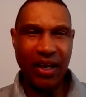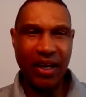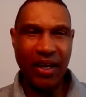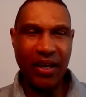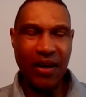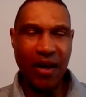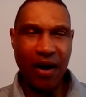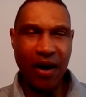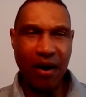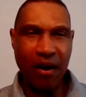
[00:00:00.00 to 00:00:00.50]

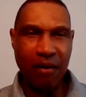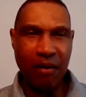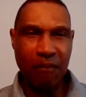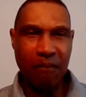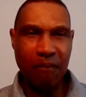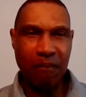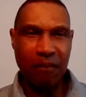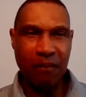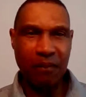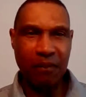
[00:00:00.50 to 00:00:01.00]
And
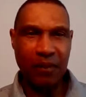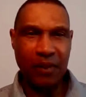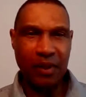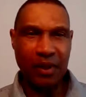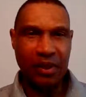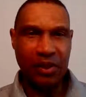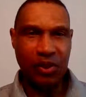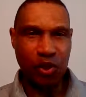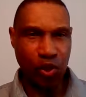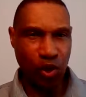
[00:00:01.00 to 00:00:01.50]

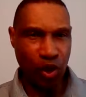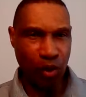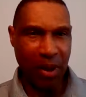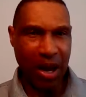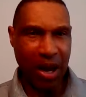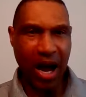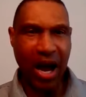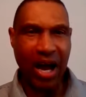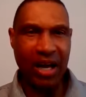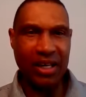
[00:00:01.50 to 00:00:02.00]
showing
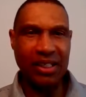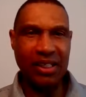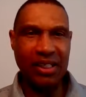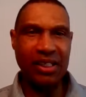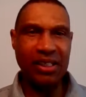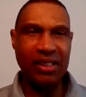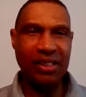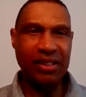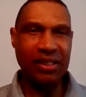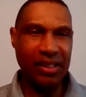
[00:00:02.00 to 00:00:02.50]
my
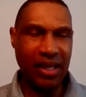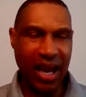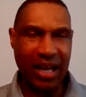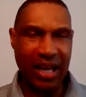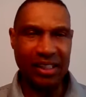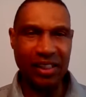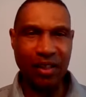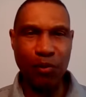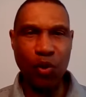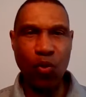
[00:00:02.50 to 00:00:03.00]
ID, he
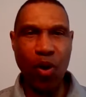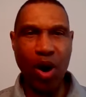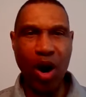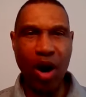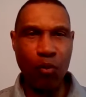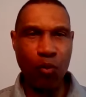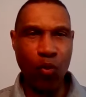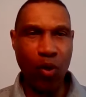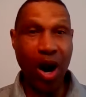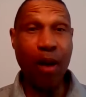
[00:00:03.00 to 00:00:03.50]
asked me,
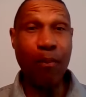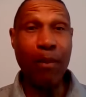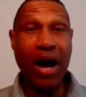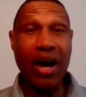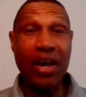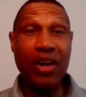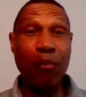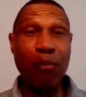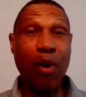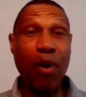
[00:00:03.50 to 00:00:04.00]
why am
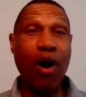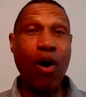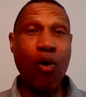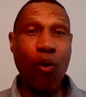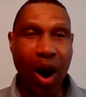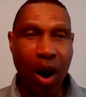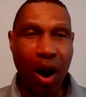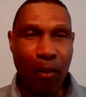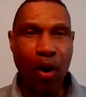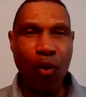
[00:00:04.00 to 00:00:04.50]
I in the
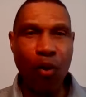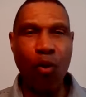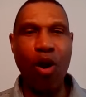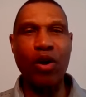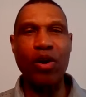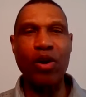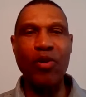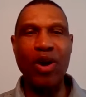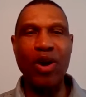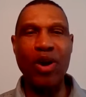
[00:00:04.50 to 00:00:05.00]
mall? Why am I
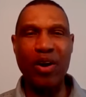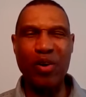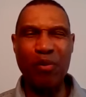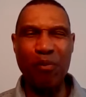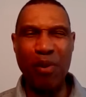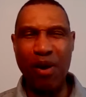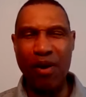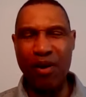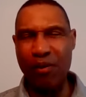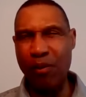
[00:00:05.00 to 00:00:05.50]
walking around in
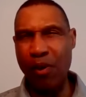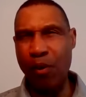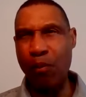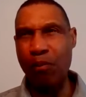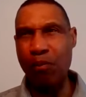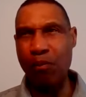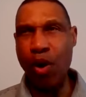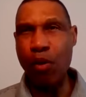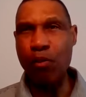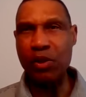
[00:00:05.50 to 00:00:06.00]
the mall?
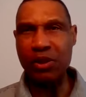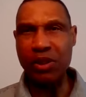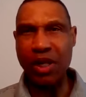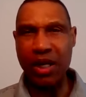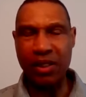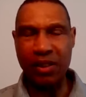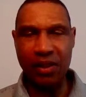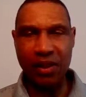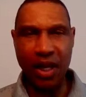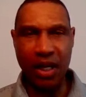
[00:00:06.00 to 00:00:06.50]
Moments
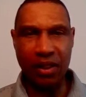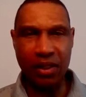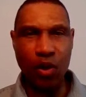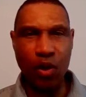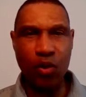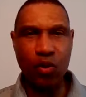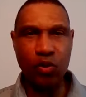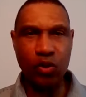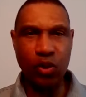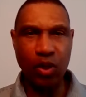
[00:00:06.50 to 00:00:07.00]
like
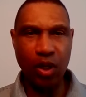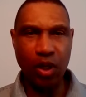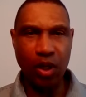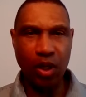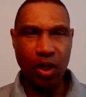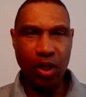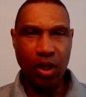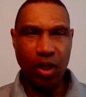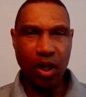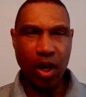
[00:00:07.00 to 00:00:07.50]
those,
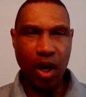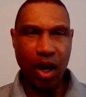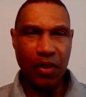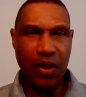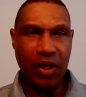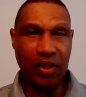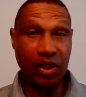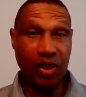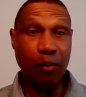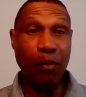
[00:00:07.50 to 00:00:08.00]

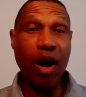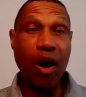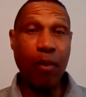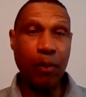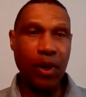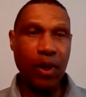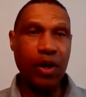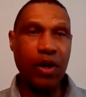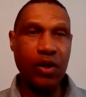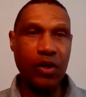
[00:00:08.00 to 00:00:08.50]
some of our
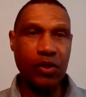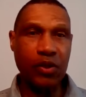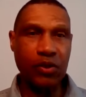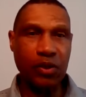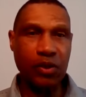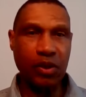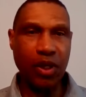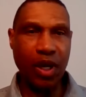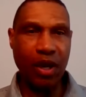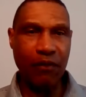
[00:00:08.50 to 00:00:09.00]

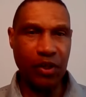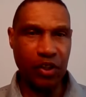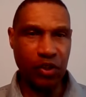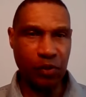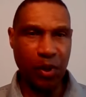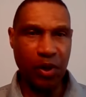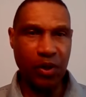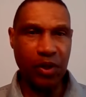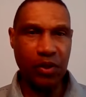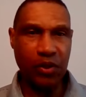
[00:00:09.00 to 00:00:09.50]
players have
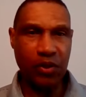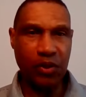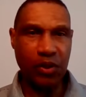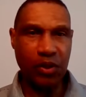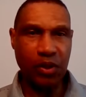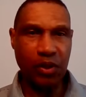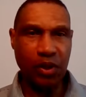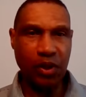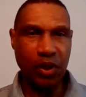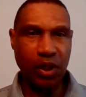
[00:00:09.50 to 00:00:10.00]
experienced.